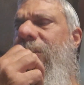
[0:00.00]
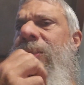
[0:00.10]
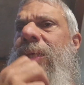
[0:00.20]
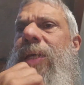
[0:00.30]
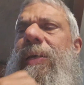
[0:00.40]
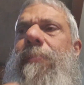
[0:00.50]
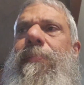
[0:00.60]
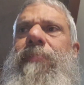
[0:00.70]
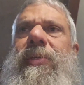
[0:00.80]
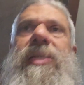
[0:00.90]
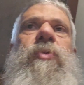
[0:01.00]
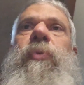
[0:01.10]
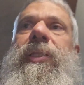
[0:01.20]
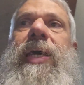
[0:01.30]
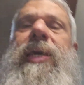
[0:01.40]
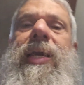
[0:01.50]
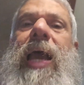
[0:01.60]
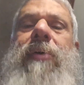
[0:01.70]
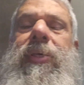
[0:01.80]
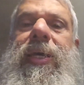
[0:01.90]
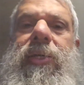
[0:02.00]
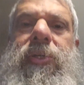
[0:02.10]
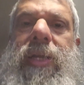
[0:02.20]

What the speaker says: the Since we're taking out the engine